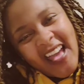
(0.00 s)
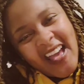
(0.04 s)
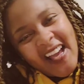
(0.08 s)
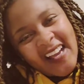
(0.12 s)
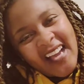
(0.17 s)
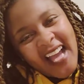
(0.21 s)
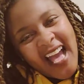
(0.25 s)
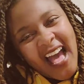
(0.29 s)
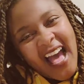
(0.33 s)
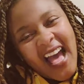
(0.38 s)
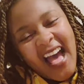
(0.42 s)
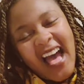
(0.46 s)

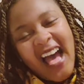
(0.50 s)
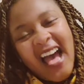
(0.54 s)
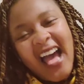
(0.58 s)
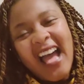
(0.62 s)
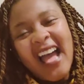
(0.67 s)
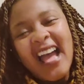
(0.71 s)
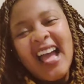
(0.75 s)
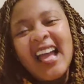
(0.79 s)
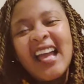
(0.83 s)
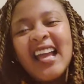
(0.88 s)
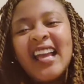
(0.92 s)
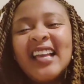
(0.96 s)
Hello
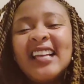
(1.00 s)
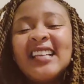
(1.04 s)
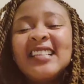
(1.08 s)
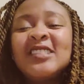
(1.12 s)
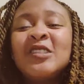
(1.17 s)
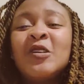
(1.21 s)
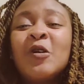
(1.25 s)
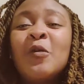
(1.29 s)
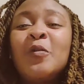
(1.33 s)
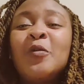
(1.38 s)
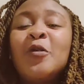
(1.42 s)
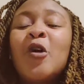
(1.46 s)

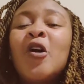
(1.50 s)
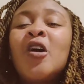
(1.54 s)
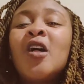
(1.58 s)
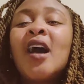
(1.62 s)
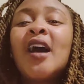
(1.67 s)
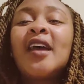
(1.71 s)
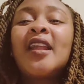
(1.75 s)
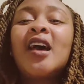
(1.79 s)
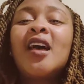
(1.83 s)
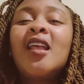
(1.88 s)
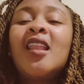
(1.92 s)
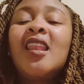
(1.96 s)
guys, hope you all
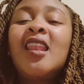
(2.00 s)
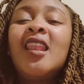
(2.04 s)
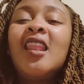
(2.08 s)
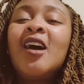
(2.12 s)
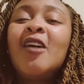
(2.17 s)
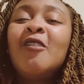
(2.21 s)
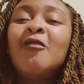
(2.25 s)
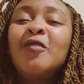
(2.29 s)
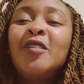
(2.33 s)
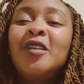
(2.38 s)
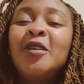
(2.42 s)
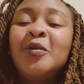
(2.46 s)
had a
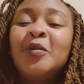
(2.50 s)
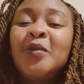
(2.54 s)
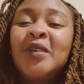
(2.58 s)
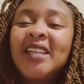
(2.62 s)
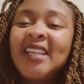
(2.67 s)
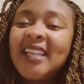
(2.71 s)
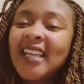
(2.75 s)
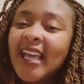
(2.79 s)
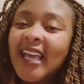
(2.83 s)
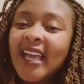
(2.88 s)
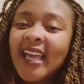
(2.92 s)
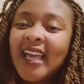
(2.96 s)
lovely
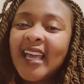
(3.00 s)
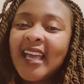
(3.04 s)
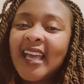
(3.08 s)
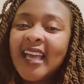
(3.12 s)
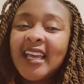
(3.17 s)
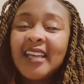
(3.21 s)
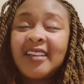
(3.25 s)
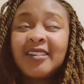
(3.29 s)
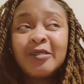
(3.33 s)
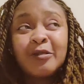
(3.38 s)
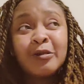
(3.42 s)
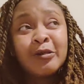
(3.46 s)

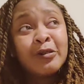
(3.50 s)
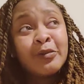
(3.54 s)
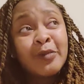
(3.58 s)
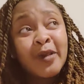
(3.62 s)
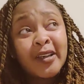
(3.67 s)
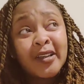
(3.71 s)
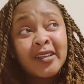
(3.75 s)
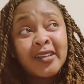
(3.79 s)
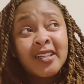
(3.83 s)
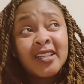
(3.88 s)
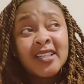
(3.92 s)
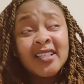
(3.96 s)
weekend. Oh
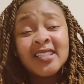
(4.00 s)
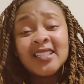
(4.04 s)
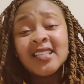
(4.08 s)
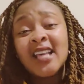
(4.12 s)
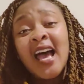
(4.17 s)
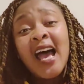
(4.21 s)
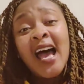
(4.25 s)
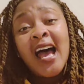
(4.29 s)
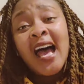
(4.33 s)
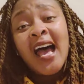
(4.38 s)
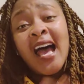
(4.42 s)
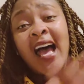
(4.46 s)
my goodness,
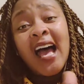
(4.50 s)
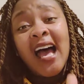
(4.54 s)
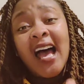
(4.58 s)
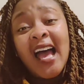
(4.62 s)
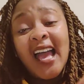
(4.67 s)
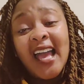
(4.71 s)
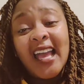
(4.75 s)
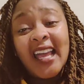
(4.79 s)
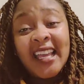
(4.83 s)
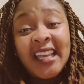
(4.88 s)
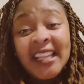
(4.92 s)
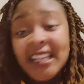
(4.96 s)

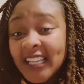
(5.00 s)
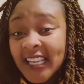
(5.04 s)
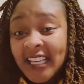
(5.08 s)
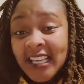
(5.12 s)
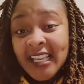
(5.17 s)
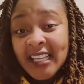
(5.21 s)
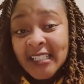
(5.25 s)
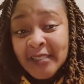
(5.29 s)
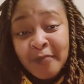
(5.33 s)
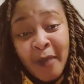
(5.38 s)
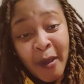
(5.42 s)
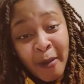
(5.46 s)
it
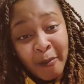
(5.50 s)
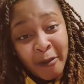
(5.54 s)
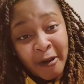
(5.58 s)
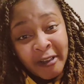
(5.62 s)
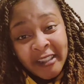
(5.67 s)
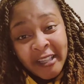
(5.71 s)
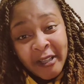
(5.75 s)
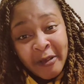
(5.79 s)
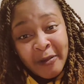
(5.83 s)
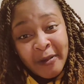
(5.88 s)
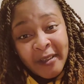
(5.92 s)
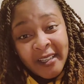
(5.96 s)
is my
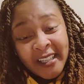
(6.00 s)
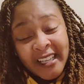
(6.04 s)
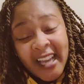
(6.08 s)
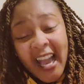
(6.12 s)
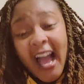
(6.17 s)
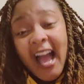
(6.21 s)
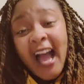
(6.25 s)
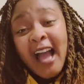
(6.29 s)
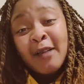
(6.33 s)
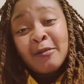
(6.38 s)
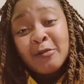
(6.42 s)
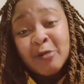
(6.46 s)
birthday week.
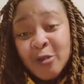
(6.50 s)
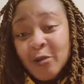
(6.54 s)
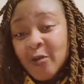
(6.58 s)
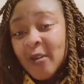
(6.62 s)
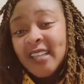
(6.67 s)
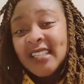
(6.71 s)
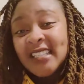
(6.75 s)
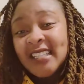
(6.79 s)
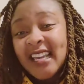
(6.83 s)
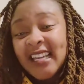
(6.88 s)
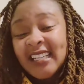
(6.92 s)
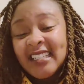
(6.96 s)
I'm so
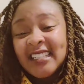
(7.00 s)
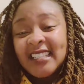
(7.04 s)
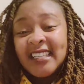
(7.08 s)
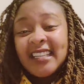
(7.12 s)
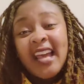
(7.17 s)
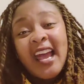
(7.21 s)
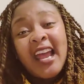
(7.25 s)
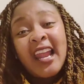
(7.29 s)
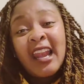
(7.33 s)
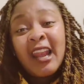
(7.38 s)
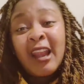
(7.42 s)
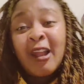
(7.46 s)
excited.
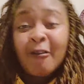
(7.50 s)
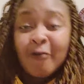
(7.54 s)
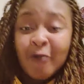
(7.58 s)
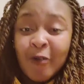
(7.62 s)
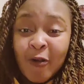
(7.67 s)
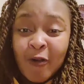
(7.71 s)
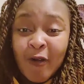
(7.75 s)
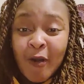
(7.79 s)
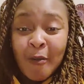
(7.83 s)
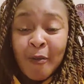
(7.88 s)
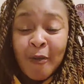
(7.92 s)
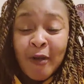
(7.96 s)
I love
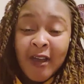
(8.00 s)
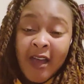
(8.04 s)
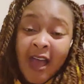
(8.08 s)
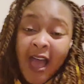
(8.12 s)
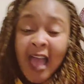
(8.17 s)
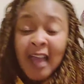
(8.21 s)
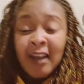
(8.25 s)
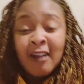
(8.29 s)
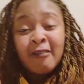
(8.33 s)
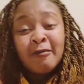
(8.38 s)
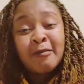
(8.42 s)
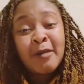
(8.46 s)
November.
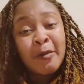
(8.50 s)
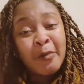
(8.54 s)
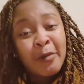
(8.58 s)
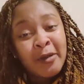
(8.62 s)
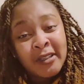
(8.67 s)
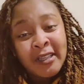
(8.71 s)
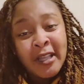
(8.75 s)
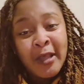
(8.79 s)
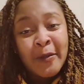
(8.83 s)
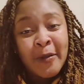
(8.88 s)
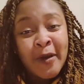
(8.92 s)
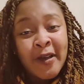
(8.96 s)
I love my
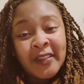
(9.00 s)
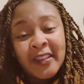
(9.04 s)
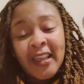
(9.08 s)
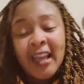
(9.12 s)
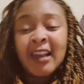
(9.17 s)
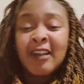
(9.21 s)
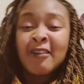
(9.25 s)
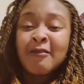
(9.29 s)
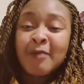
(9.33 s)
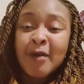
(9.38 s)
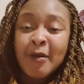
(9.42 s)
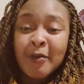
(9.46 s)
birthday month.
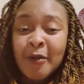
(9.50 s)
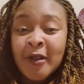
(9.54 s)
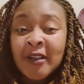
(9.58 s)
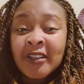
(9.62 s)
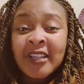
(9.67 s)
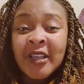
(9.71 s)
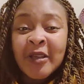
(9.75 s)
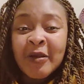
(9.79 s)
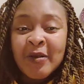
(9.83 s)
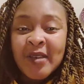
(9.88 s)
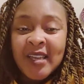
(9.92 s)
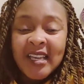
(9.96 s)
I love my
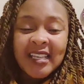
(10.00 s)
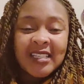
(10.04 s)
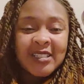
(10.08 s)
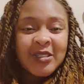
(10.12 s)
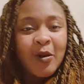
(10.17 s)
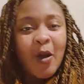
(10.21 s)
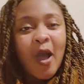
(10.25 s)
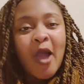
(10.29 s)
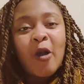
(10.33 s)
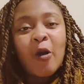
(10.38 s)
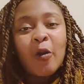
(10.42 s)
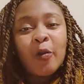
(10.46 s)
birthday week.
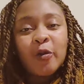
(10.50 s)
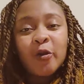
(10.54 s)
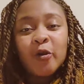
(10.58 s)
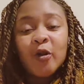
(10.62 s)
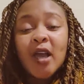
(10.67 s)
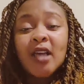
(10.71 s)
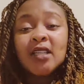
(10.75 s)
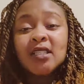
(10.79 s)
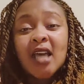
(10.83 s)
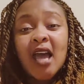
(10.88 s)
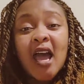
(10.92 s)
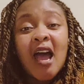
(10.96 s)
So I hope you
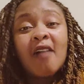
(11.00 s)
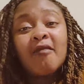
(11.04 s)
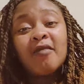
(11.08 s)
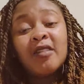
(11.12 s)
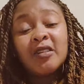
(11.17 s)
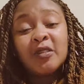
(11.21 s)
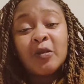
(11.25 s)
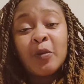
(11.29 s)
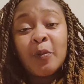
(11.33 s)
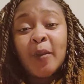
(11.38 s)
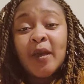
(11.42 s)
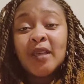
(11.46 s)
guys are
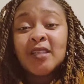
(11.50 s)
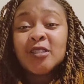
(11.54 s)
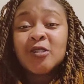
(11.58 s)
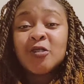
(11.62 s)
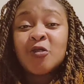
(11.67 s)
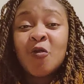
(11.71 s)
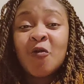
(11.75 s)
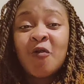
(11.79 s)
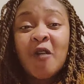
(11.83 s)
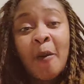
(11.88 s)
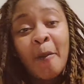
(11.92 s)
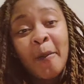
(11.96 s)
having the best
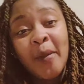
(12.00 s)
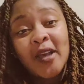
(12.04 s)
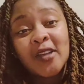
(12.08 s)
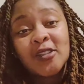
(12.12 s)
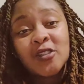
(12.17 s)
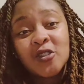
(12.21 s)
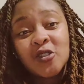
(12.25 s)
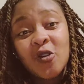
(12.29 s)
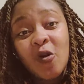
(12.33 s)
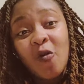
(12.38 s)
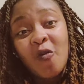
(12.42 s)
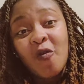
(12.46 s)
November
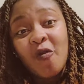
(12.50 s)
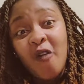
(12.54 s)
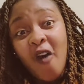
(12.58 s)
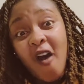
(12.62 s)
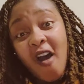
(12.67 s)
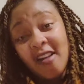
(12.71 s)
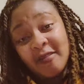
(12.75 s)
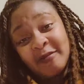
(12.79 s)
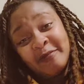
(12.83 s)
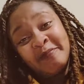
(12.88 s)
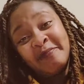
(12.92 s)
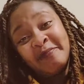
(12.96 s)
so far.